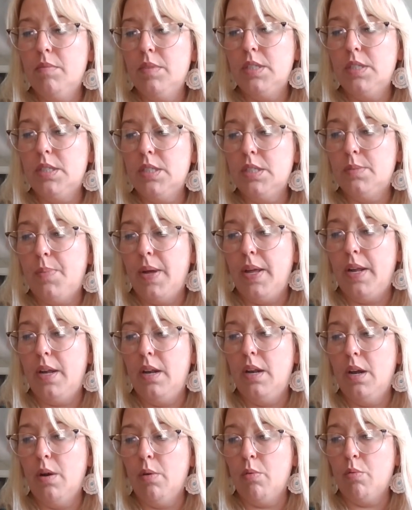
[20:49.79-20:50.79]
This has
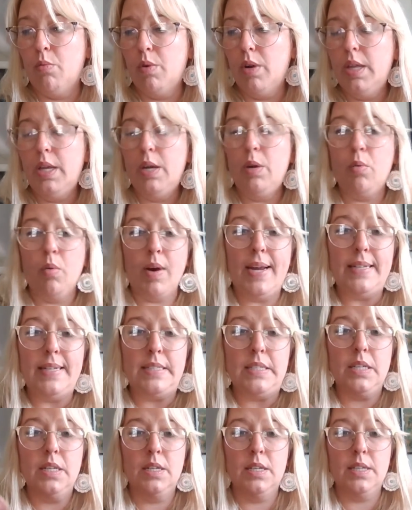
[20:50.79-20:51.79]
been a really
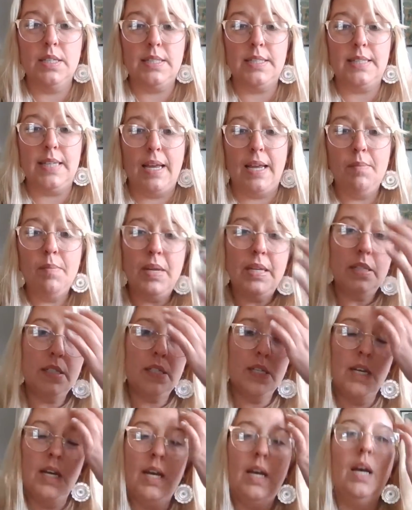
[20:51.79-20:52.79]
great
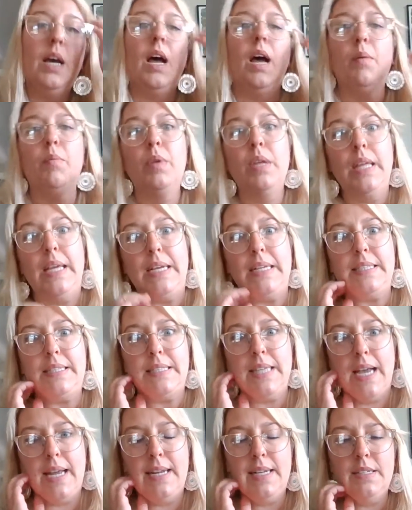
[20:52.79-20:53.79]
assignment. I'm really
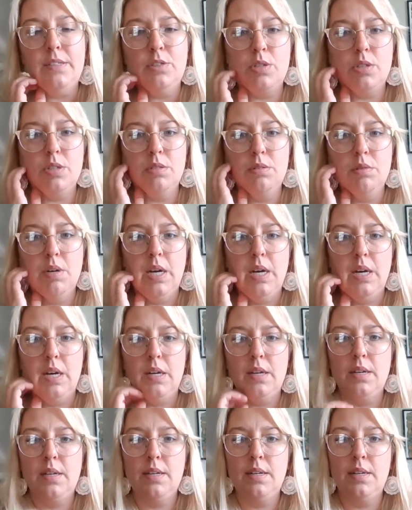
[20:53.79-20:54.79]
excited
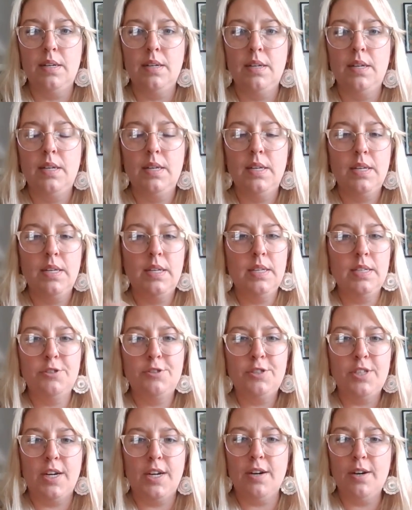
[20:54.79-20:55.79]
to
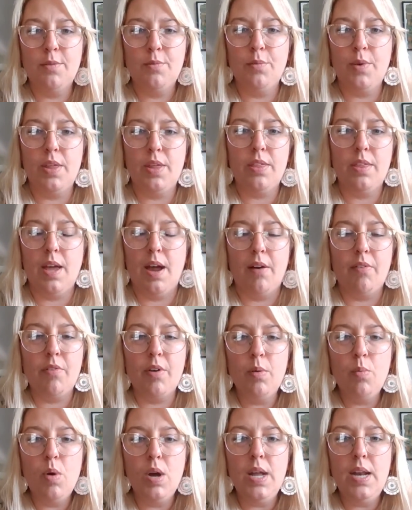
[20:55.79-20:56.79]
share it with
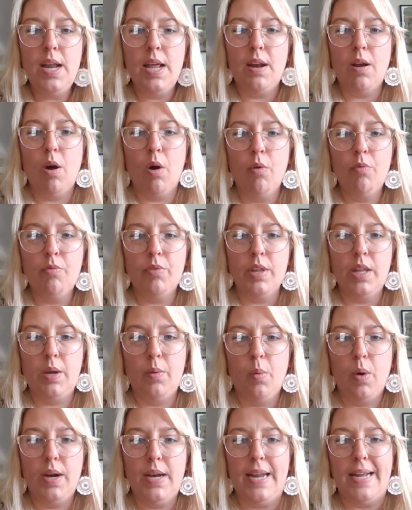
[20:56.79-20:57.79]
everyone and hopefully
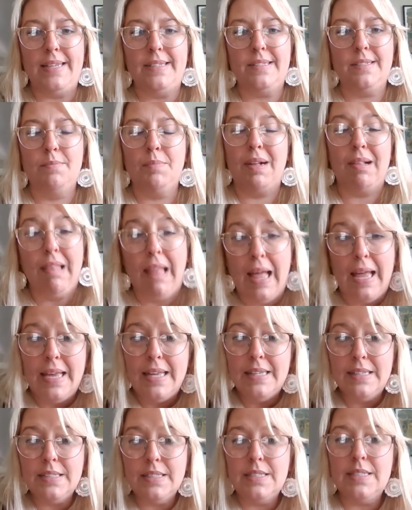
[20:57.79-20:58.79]
one day some
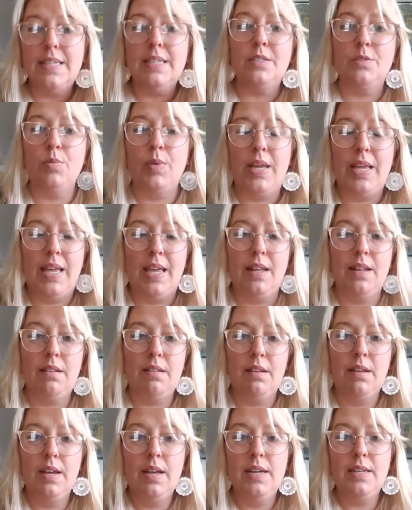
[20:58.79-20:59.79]
clients as we get
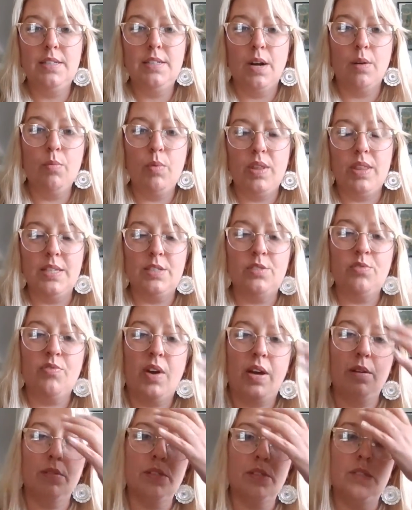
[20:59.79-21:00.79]
done with this
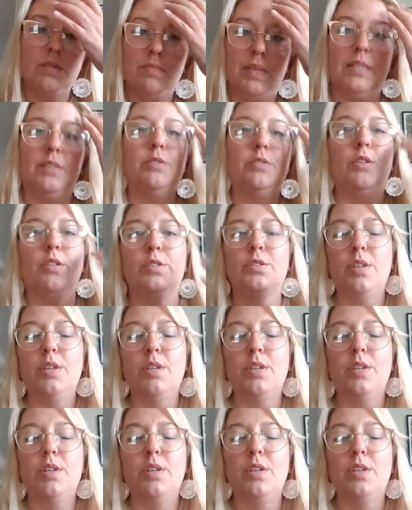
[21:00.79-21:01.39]
final semester.